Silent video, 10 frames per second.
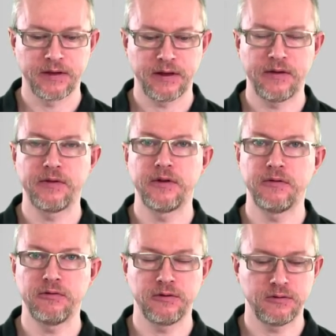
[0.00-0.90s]
If you
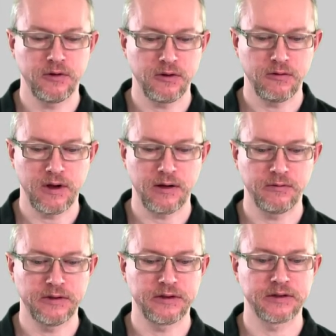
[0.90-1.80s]
want to know
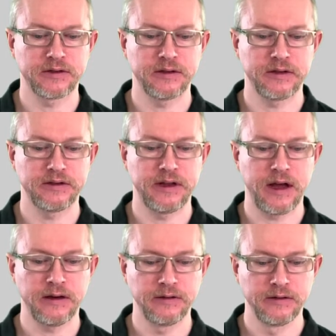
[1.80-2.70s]
how this is
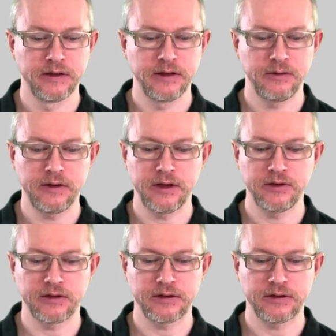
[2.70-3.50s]
done, you can just